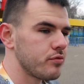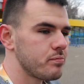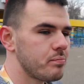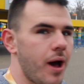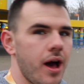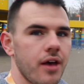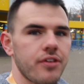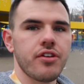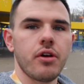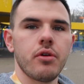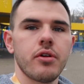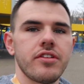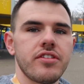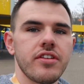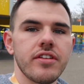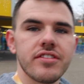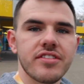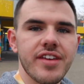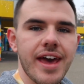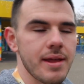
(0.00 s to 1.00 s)
Pass holders,
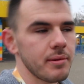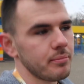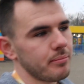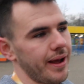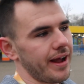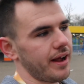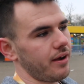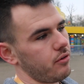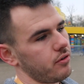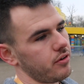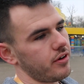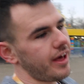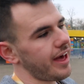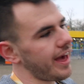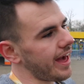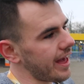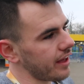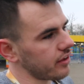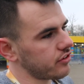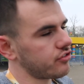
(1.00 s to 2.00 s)
it's £10
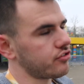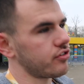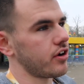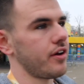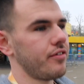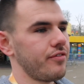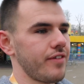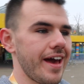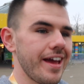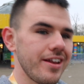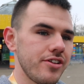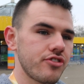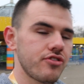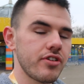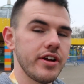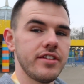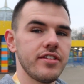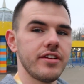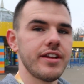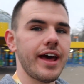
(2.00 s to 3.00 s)
extra for
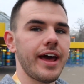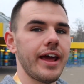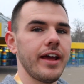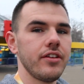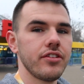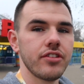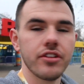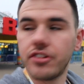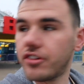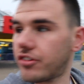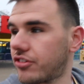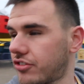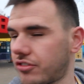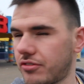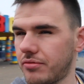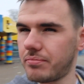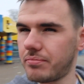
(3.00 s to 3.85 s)
entry today, so just